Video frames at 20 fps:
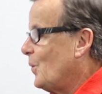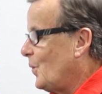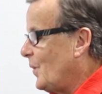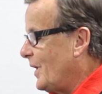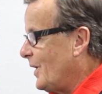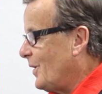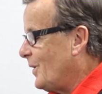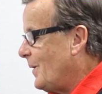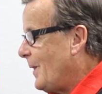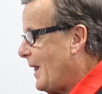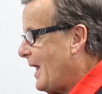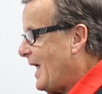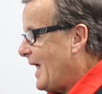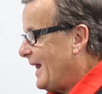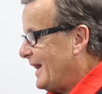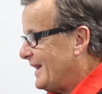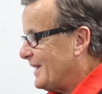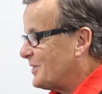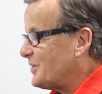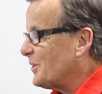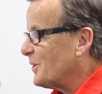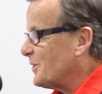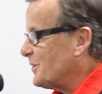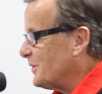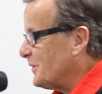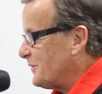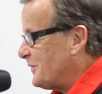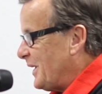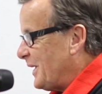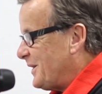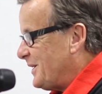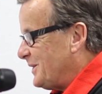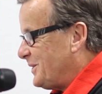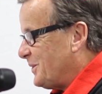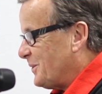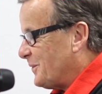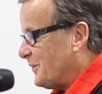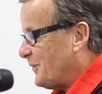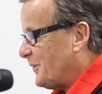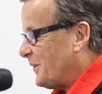Well, the circle of death that
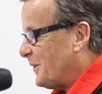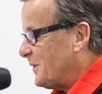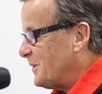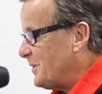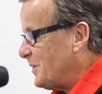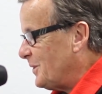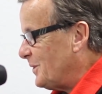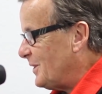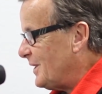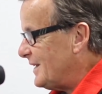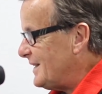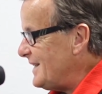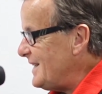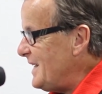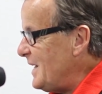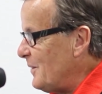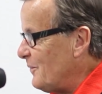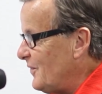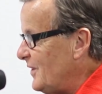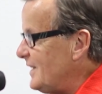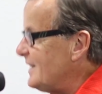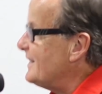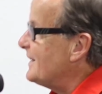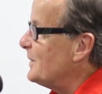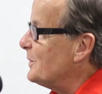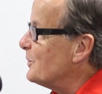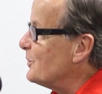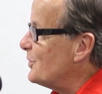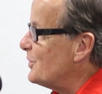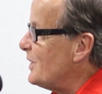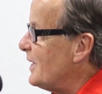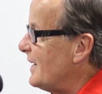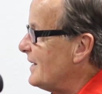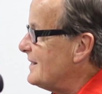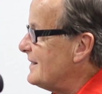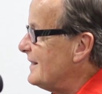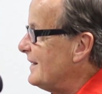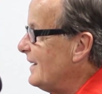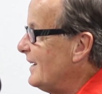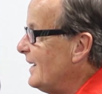you're referring to, the DMV skills
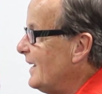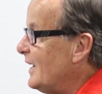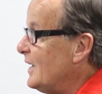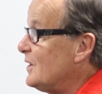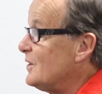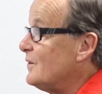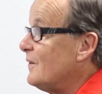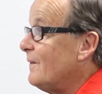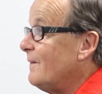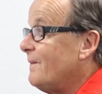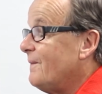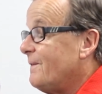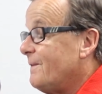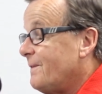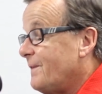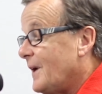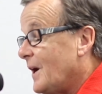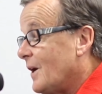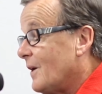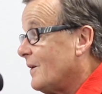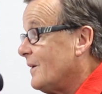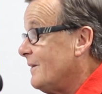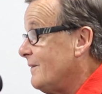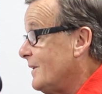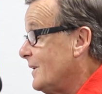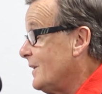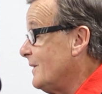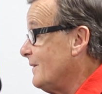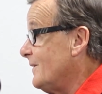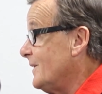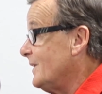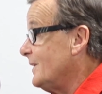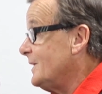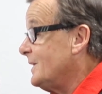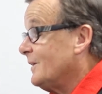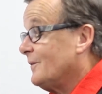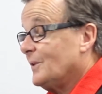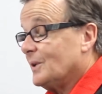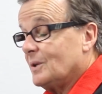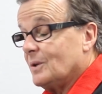test is very, very, very
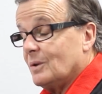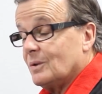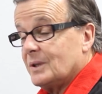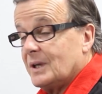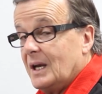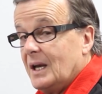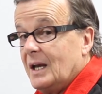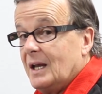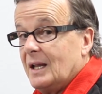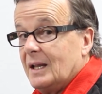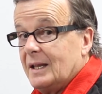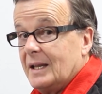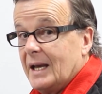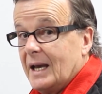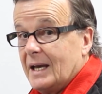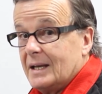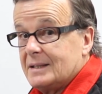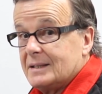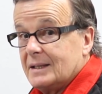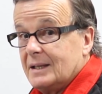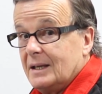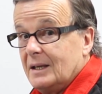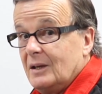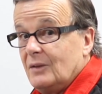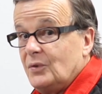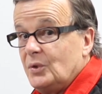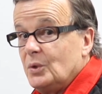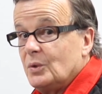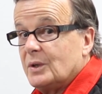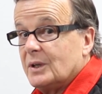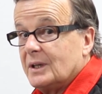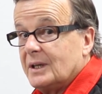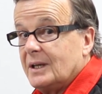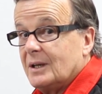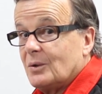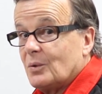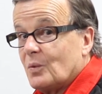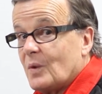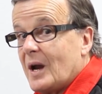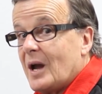difficult. That if you can
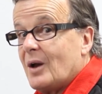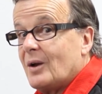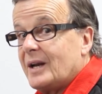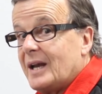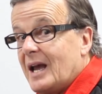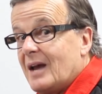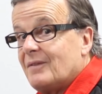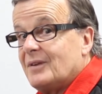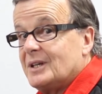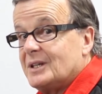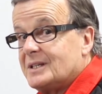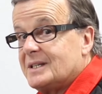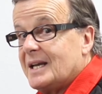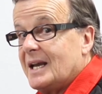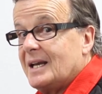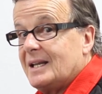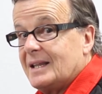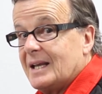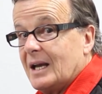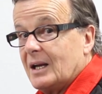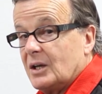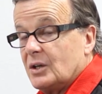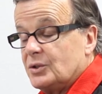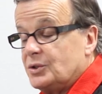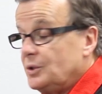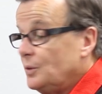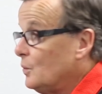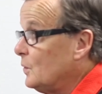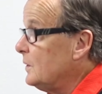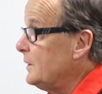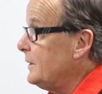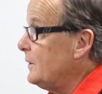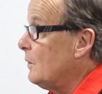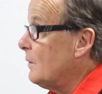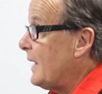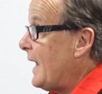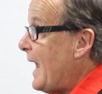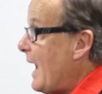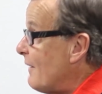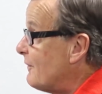get around having to take that, because you really
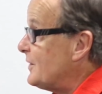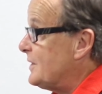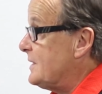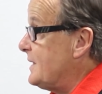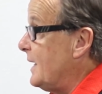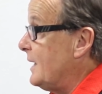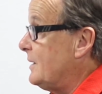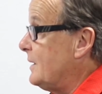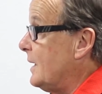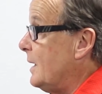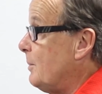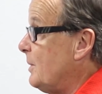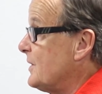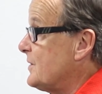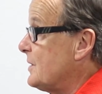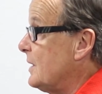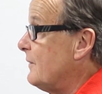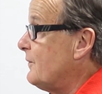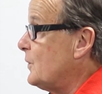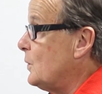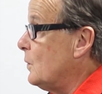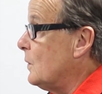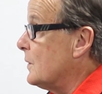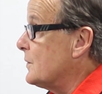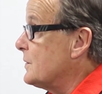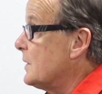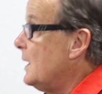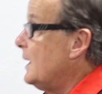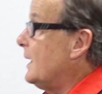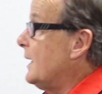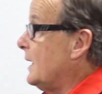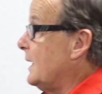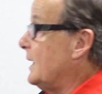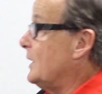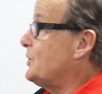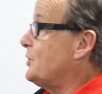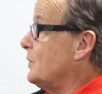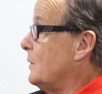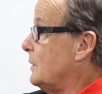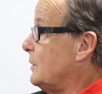don't have to take the MSF course
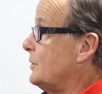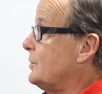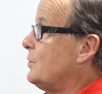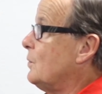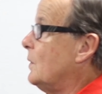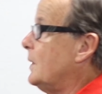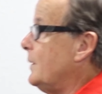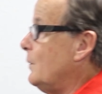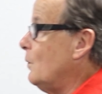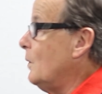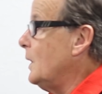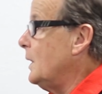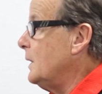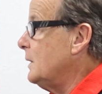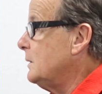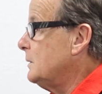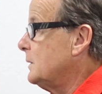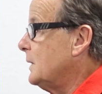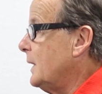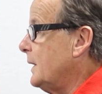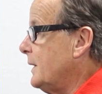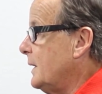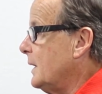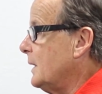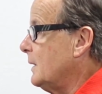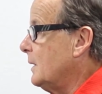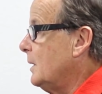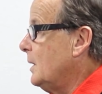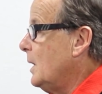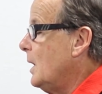unless you're under 21, I think.